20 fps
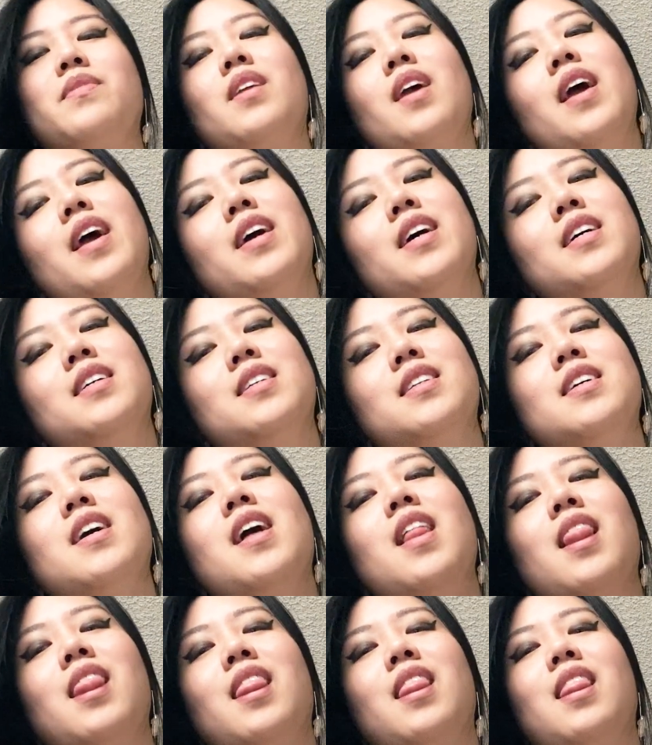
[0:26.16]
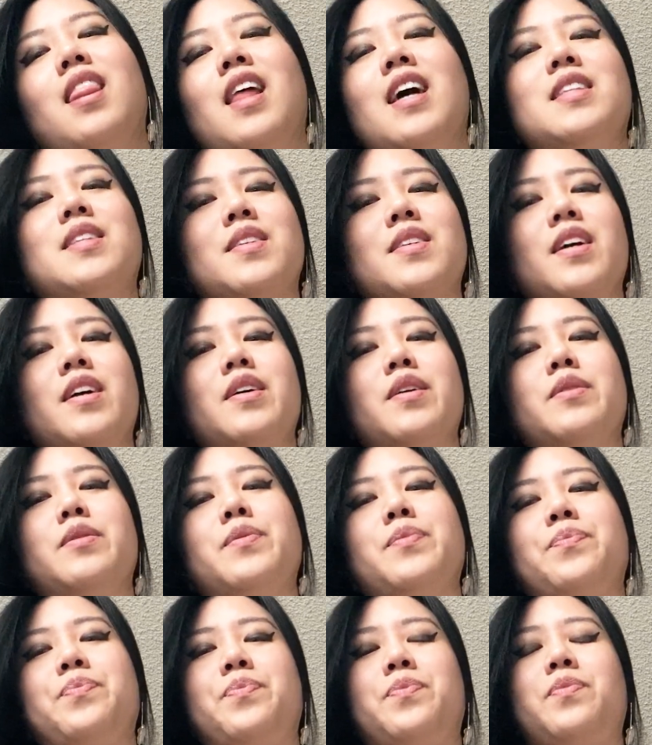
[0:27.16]
And let's go.
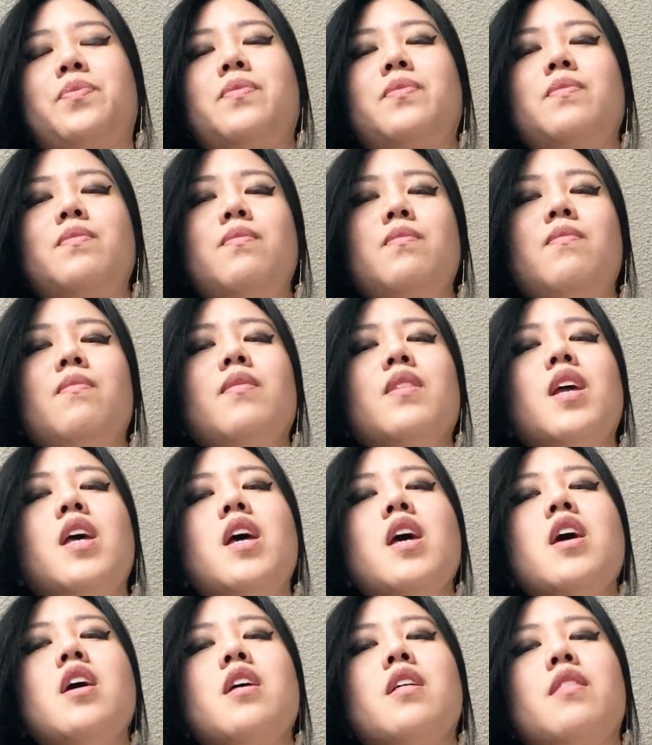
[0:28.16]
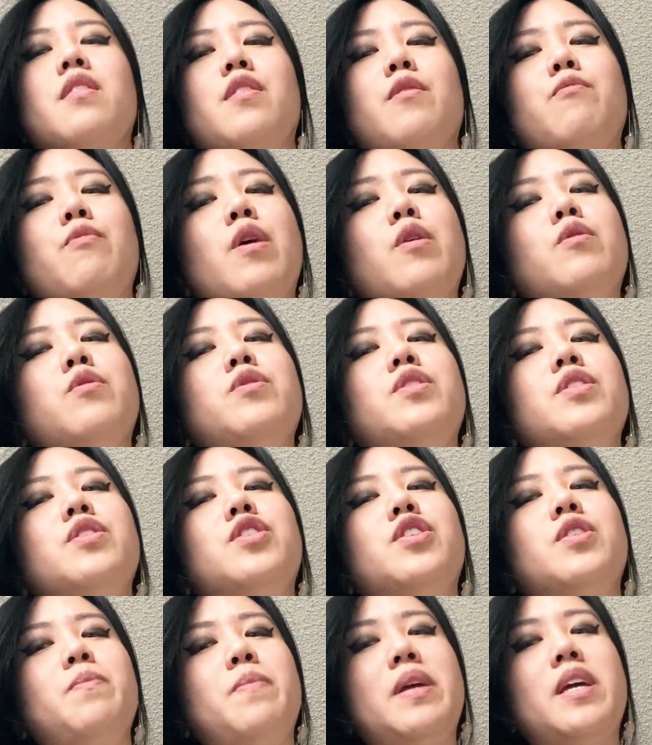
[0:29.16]
The road
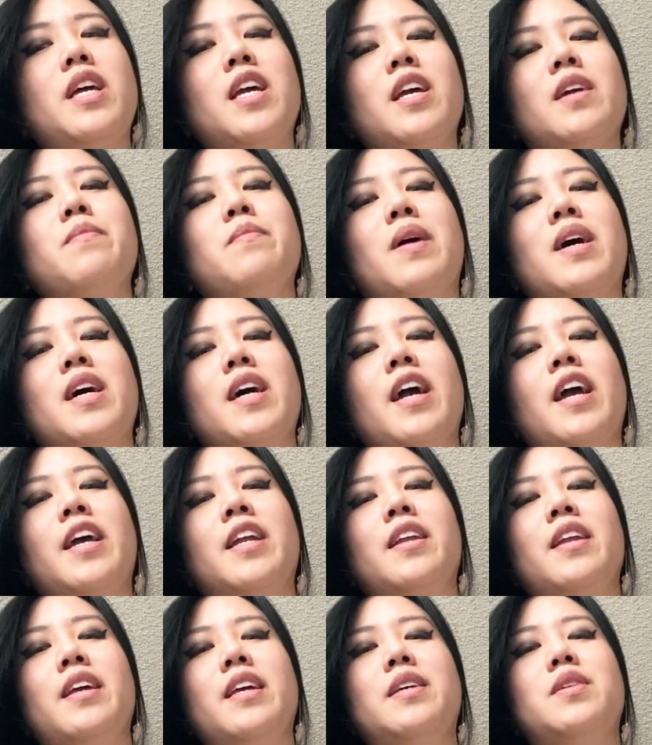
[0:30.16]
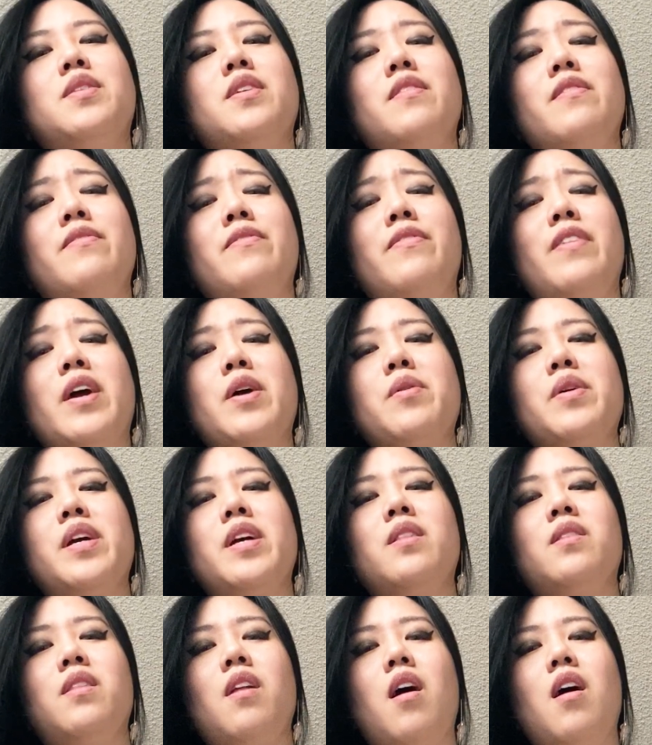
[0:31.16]
to being mine is a very
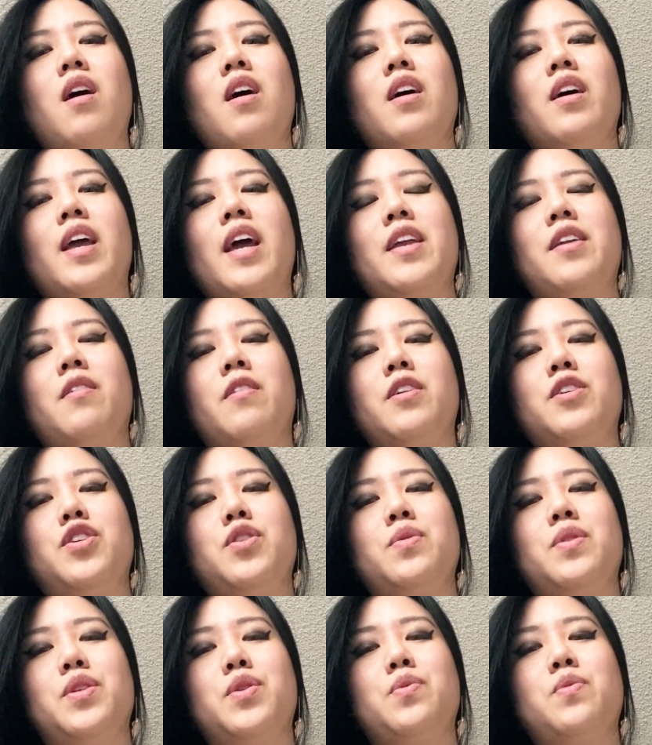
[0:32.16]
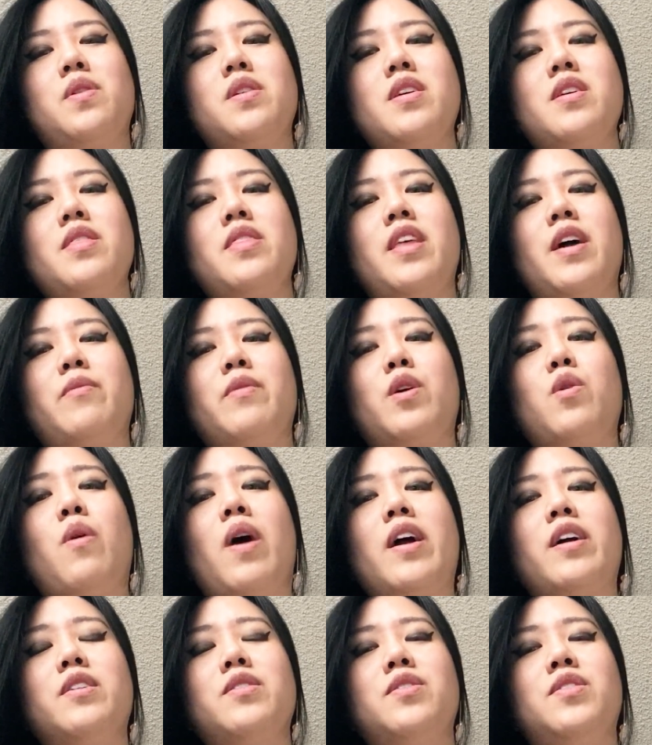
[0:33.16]
long and arduous one that
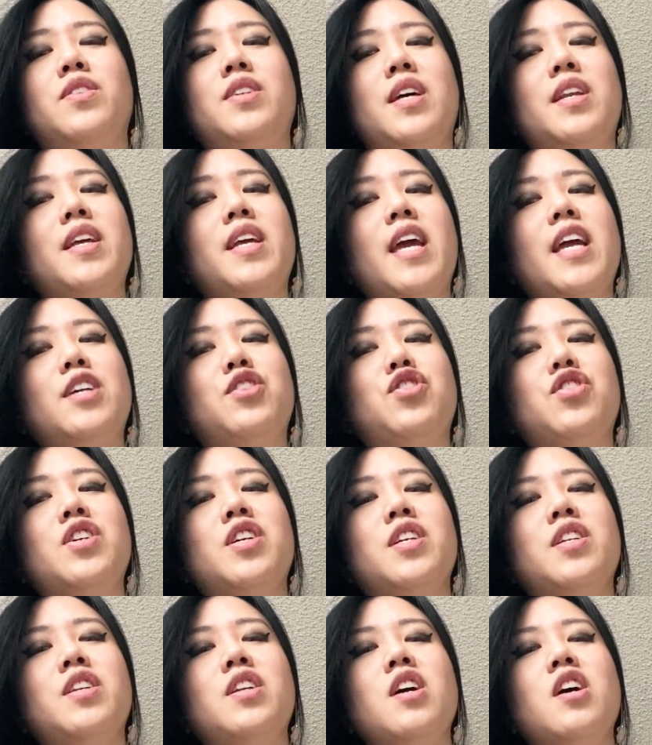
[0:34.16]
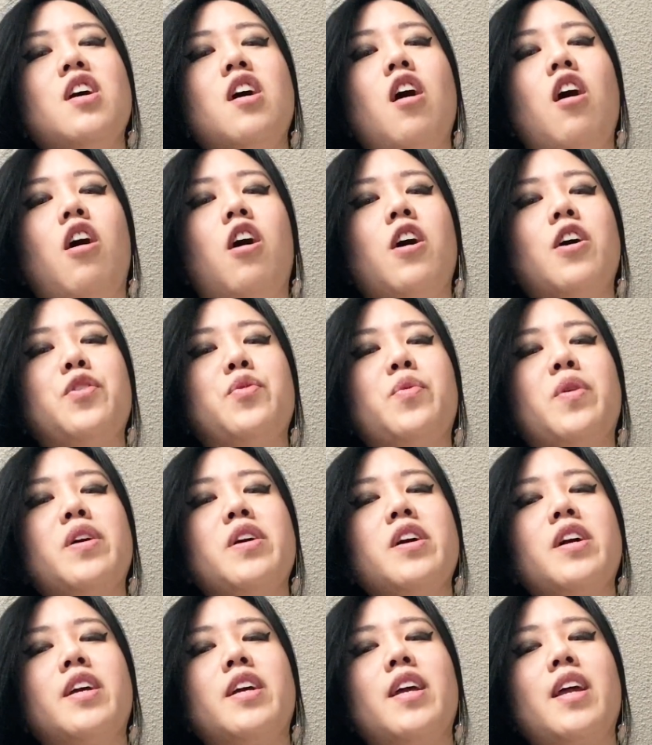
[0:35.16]
requires dedication, hard
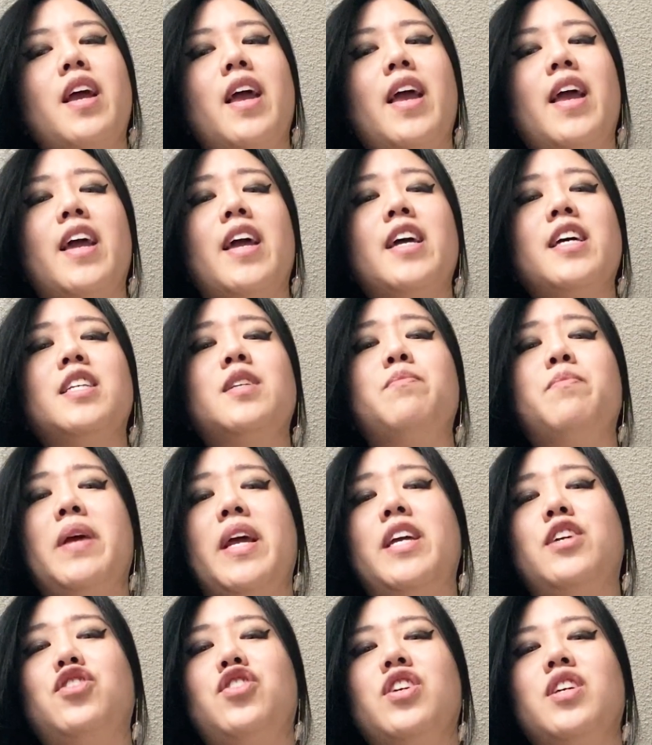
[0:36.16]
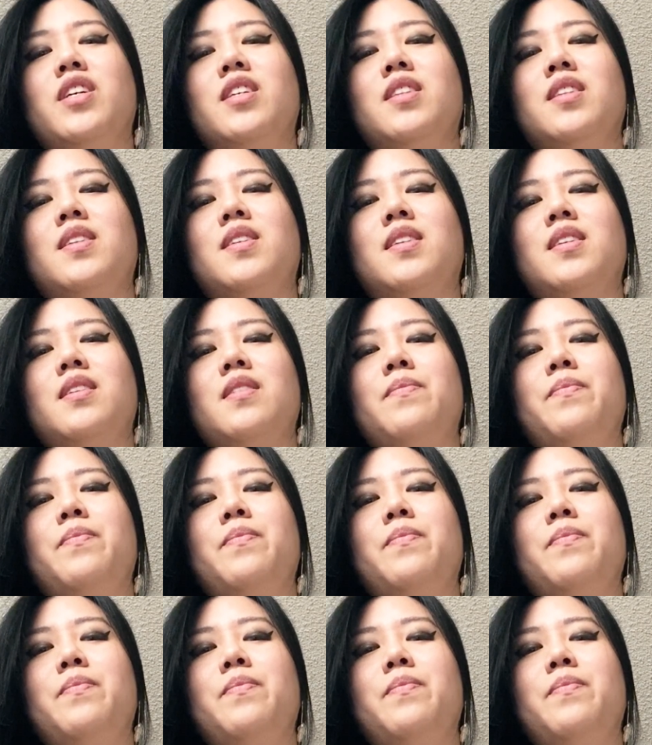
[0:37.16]
work, and patience.